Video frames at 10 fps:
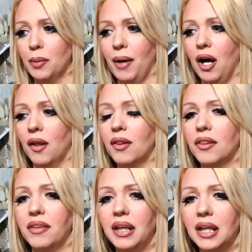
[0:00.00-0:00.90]
about
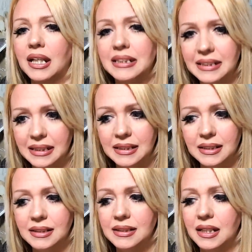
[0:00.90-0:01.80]
the
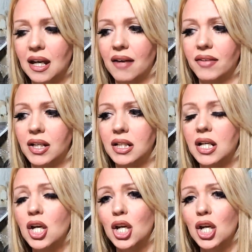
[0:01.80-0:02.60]
consistency of it.